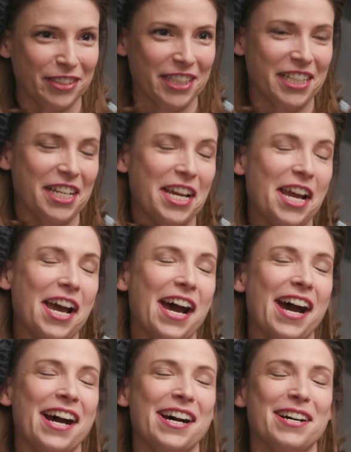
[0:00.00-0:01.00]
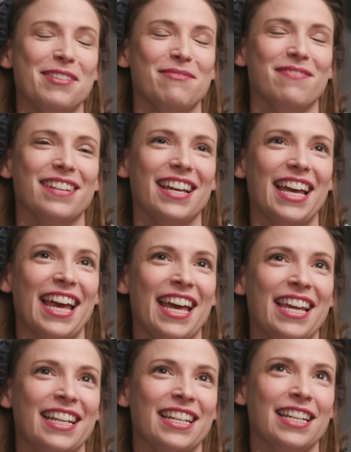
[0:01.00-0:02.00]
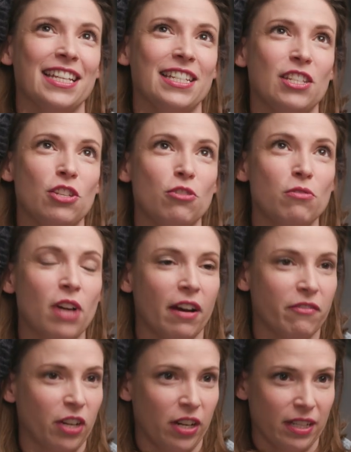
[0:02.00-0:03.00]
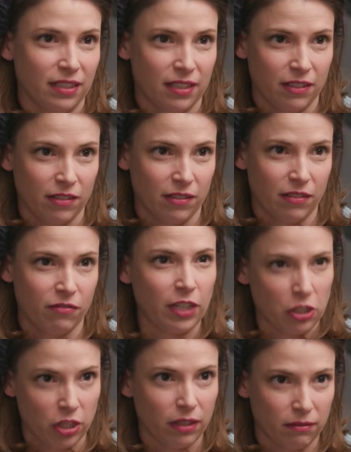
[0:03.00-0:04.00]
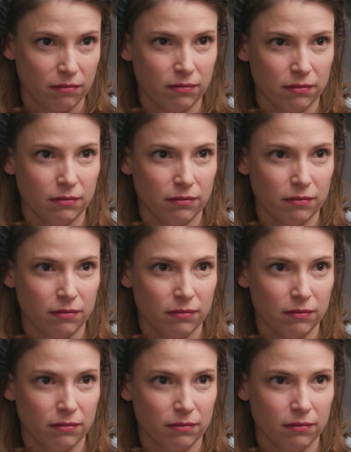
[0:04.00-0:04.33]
I know, right? And you got very into fiction